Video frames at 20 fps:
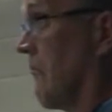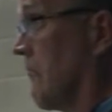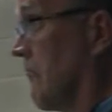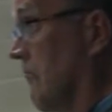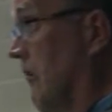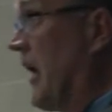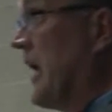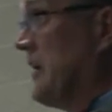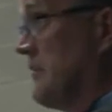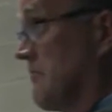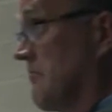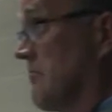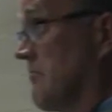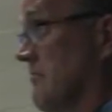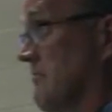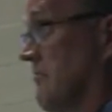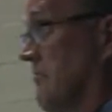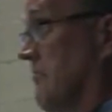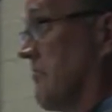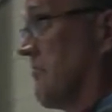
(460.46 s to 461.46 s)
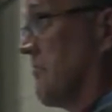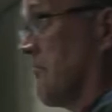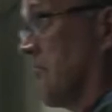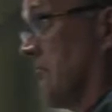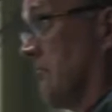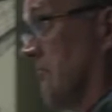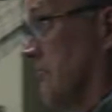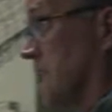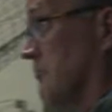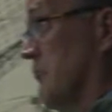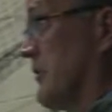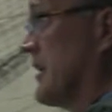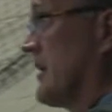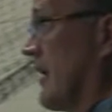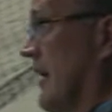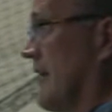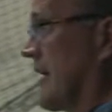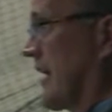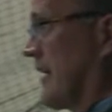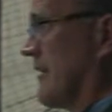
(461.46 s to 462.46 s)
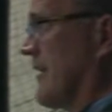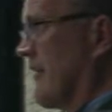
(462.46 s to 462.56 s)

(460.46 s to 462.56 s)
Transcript: right? We'd like it